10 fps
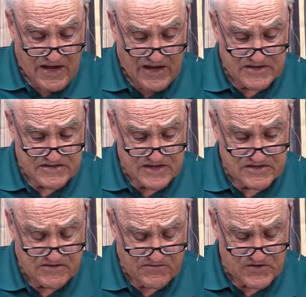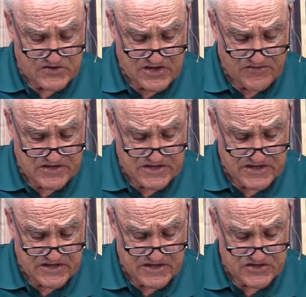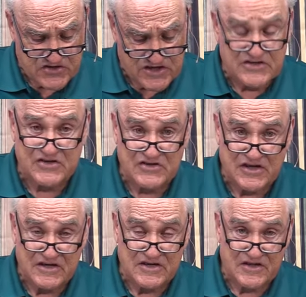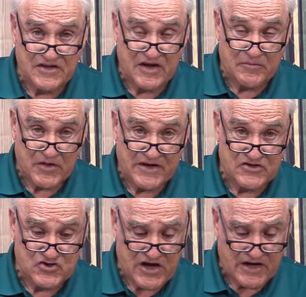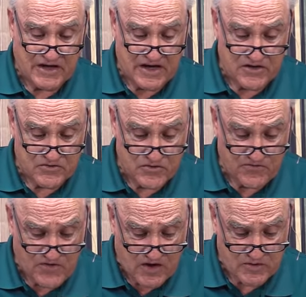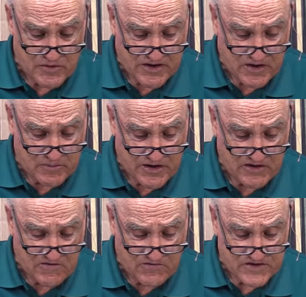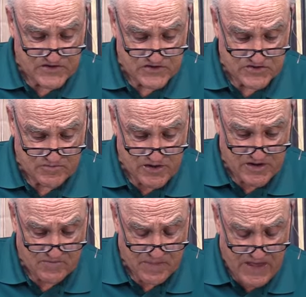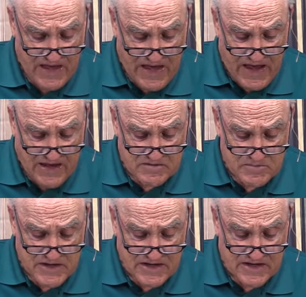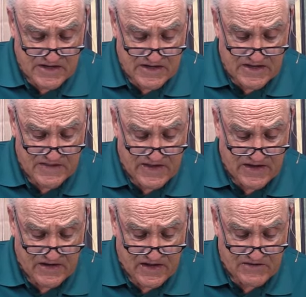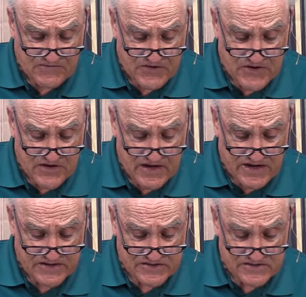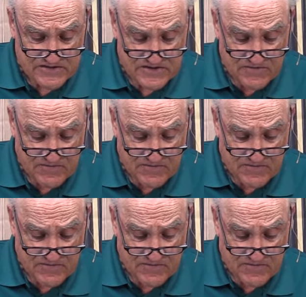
And it says in verse 17, Then Jesus said to them, that is John and Andrew, Follow me, and I'll make you fishers of men. And immediately they left their nets